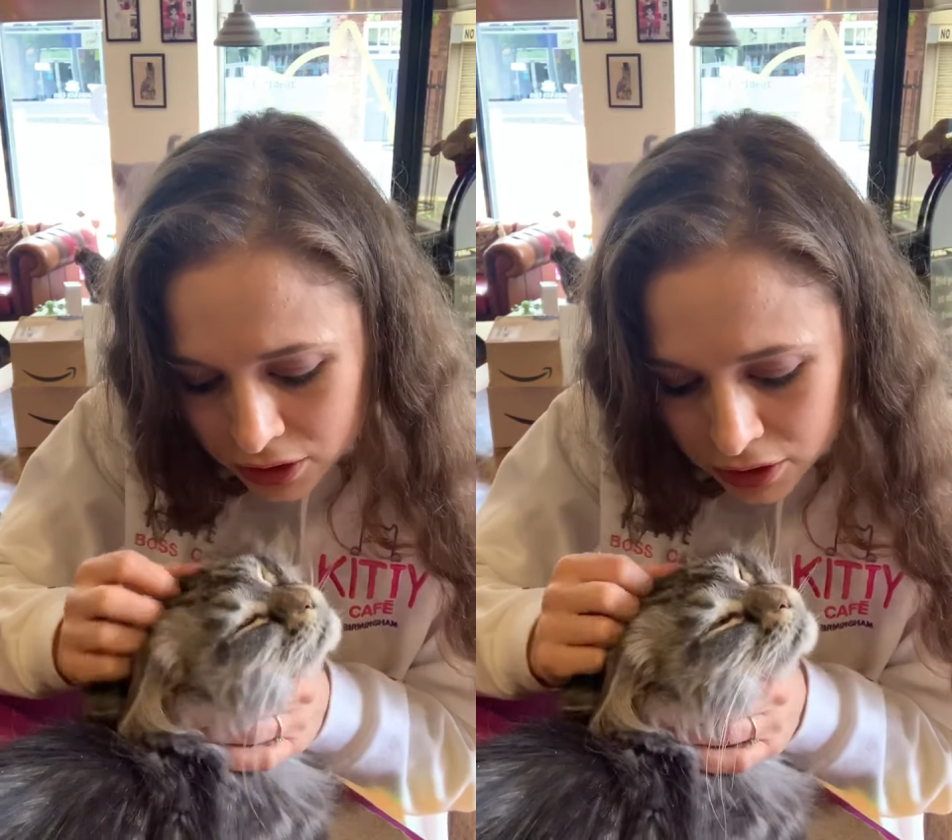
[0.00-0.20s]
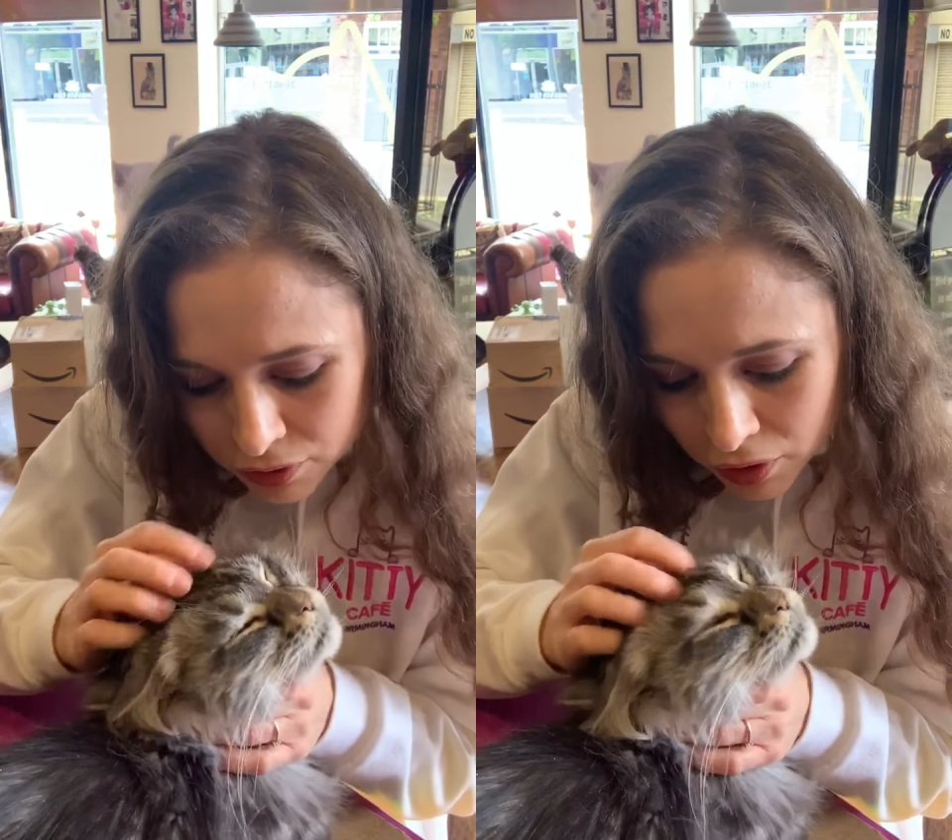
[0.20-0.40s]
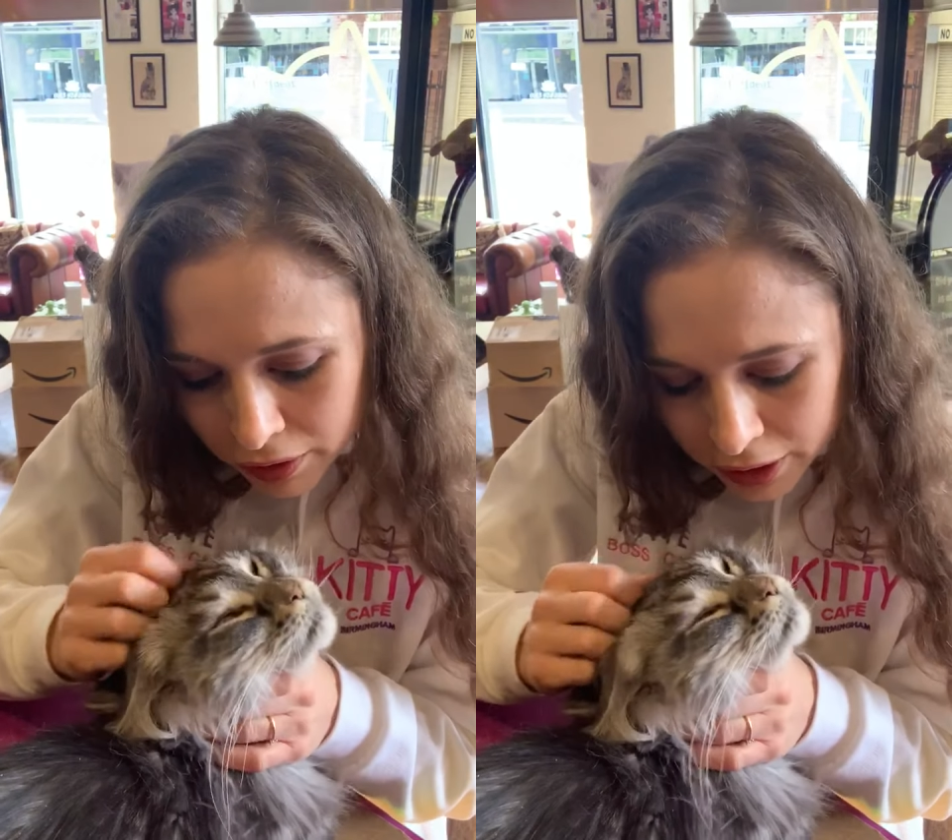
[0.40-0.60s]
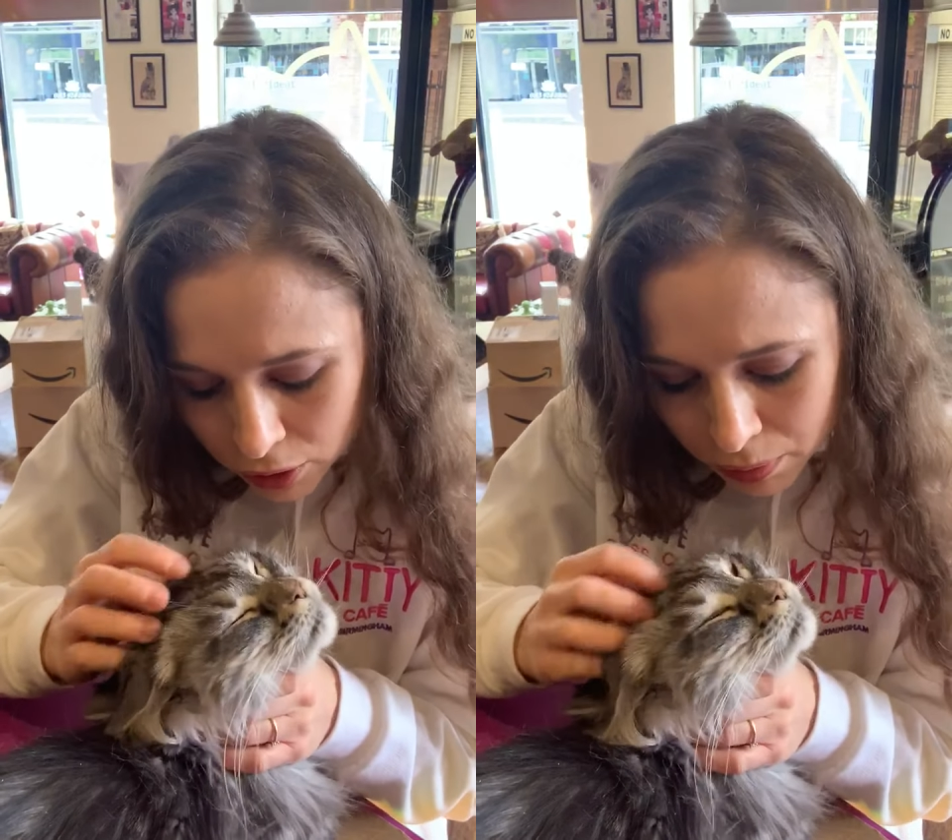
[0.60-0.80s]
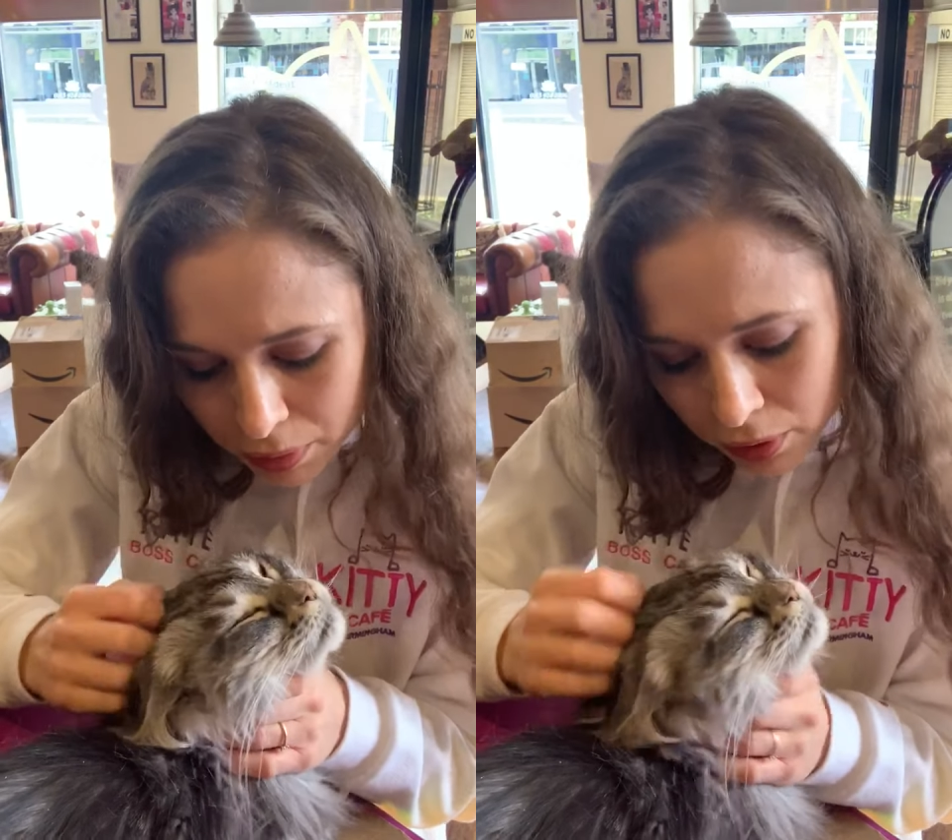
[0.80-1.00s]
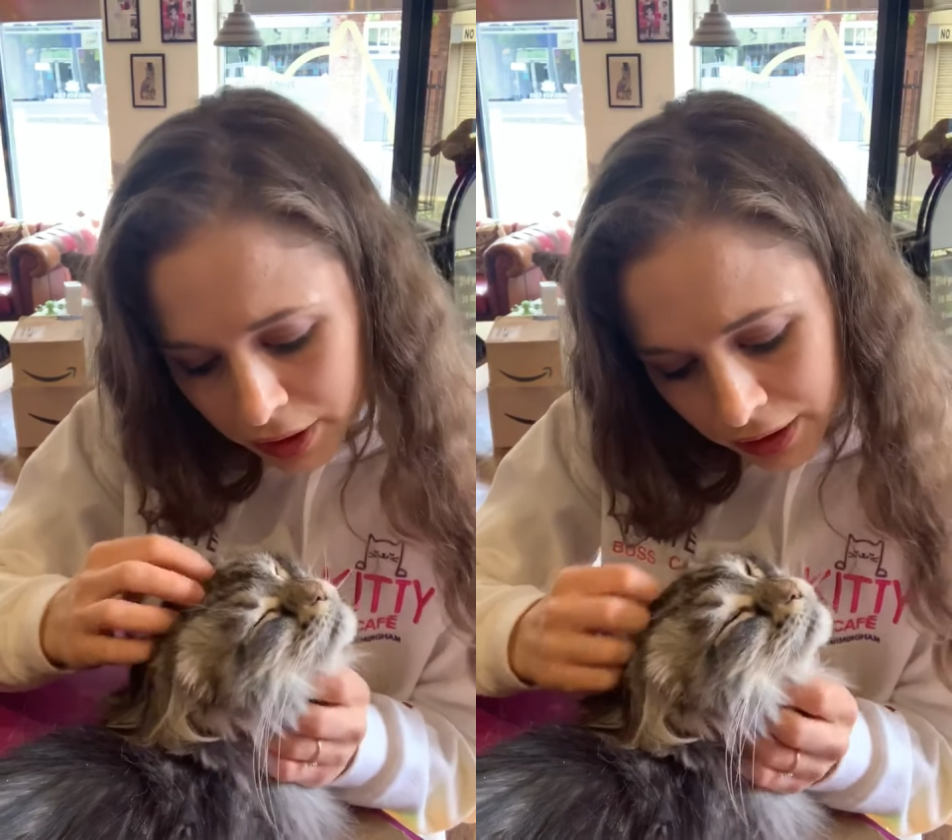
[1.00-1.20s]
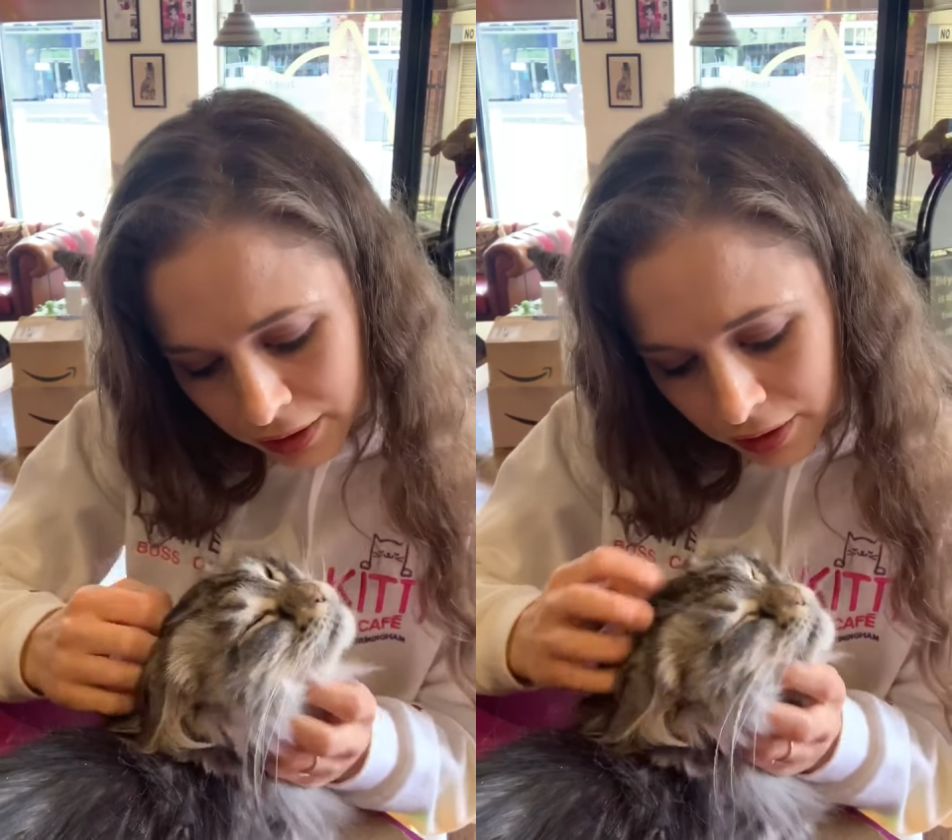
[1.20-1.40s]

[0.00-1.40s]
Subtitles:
He's a very good boy,